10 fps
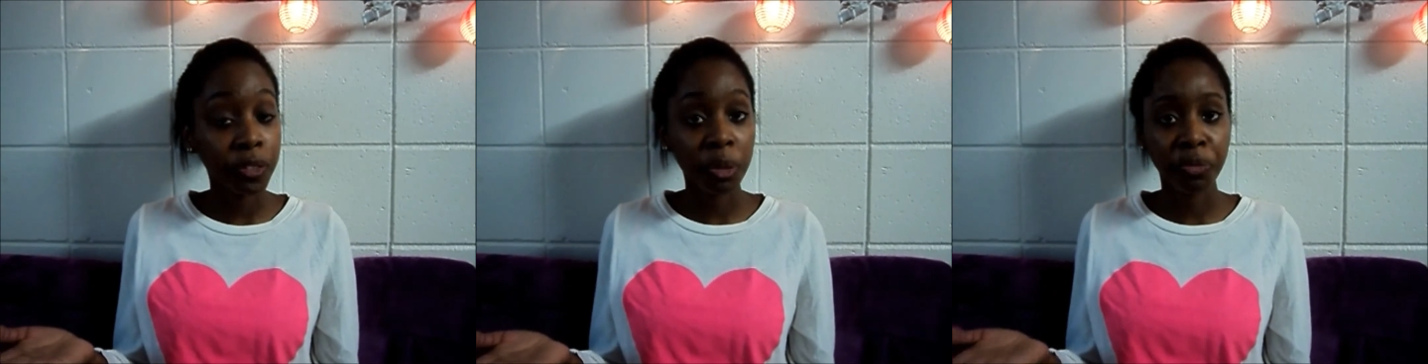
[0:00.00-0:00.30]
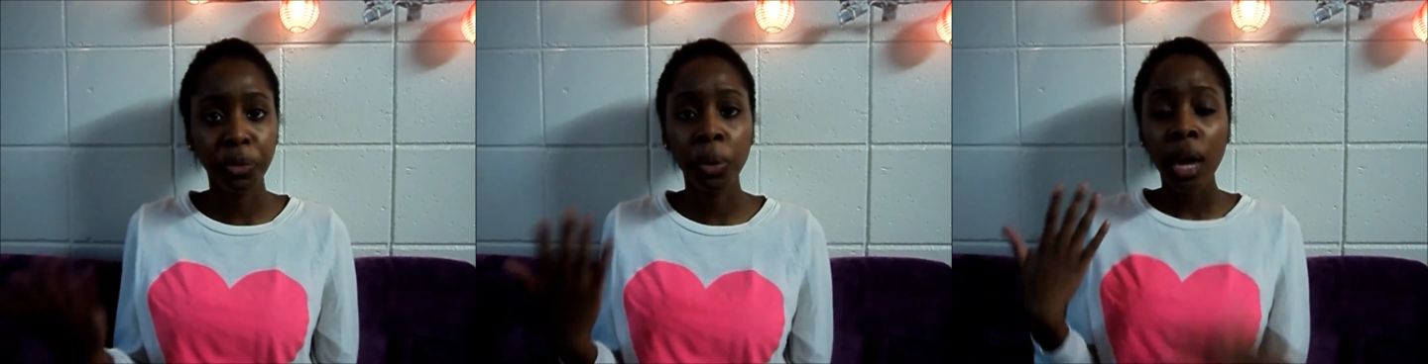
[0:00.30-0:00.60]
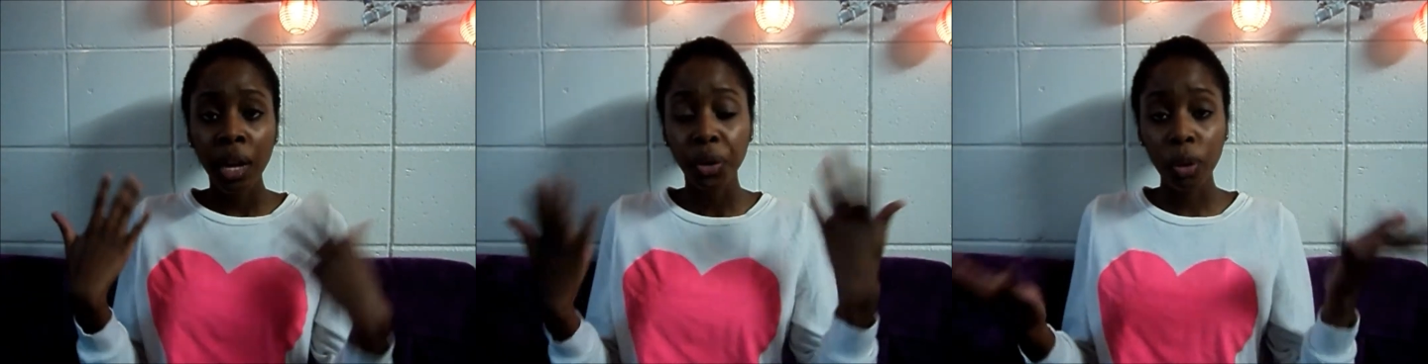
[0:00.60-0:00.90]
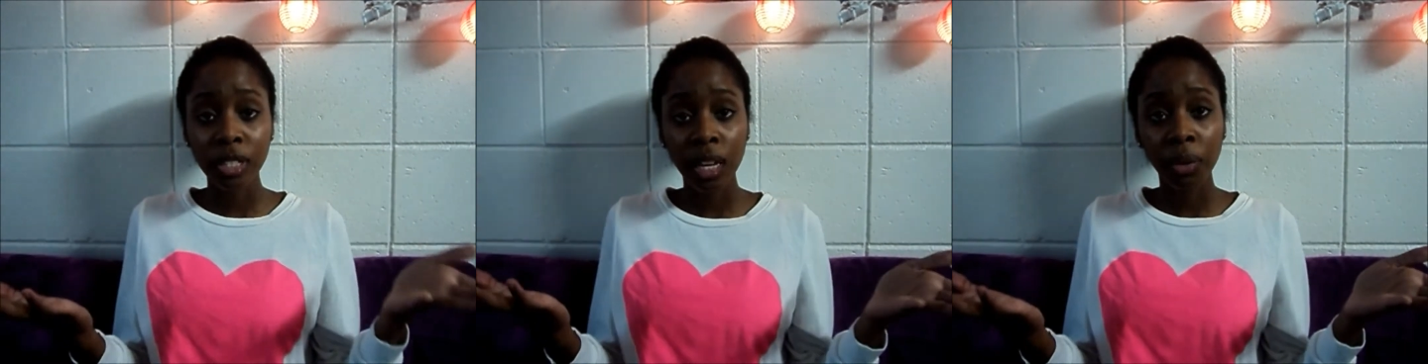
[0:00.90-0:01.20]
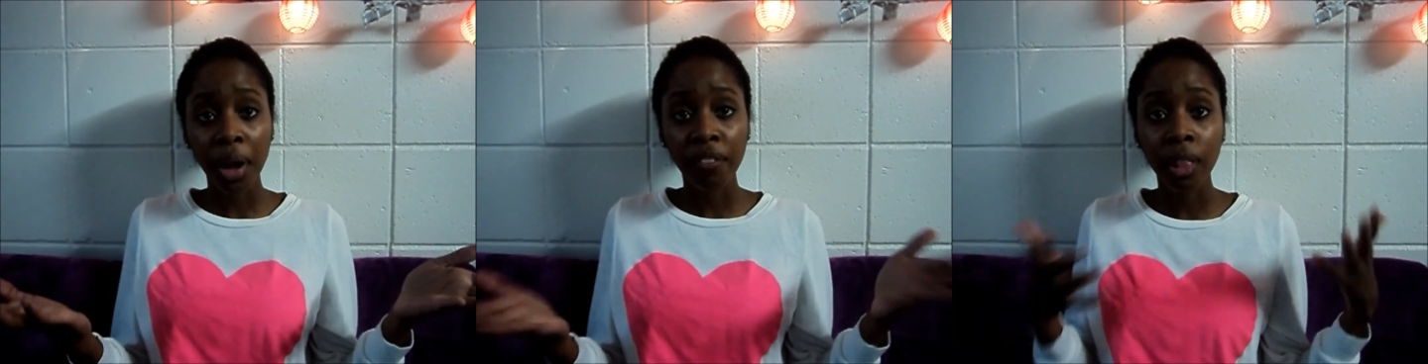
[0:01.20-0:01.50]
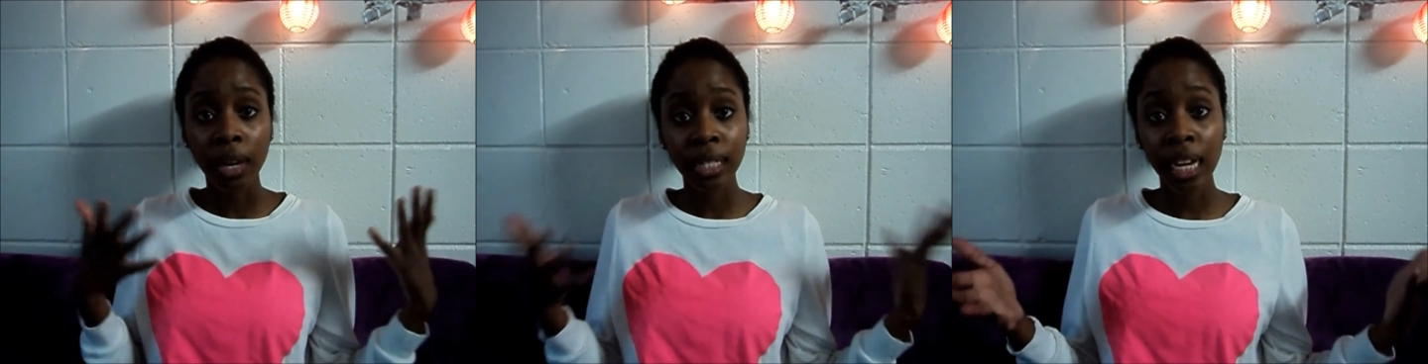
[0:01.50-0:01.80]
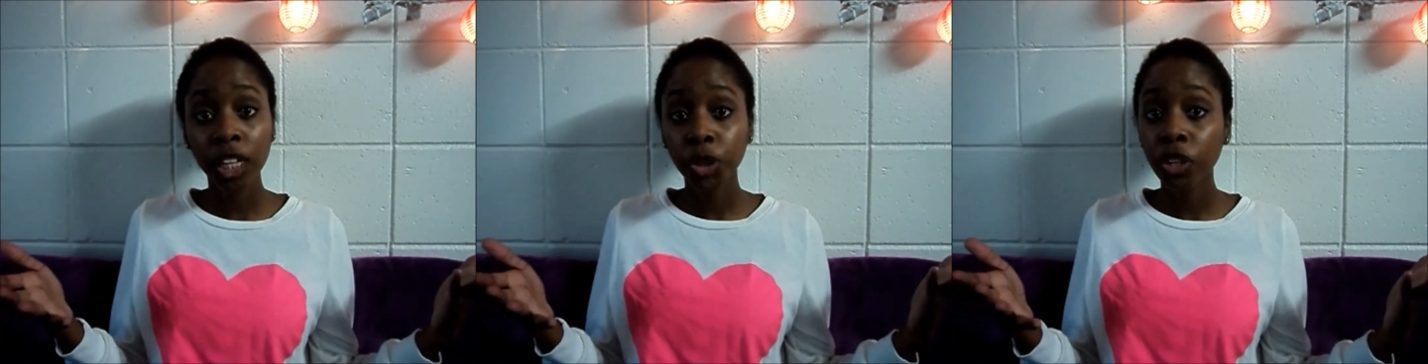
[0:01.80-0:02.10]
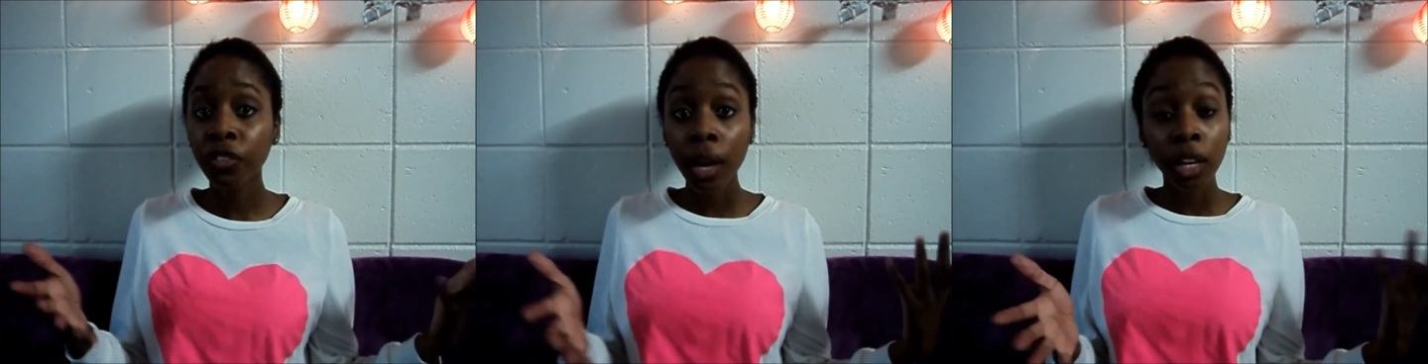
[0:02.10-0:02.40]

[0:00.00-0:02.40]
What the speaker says: So if you notice that you have a lot of dandruff,